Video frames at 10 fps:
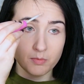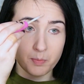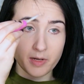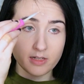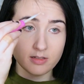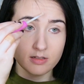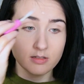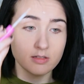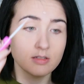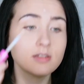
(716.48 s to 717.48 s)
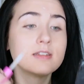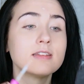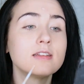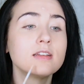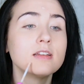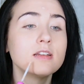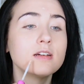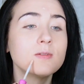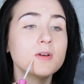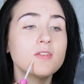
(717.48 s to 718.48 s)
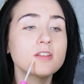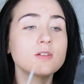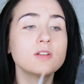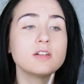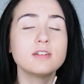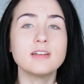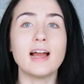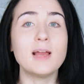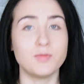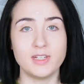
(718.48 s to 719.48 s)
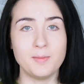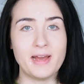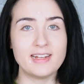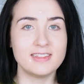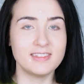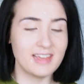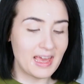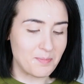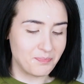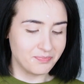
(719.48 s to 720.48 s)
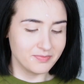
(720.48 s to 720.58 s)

But we've also learned I'm really bad at this game.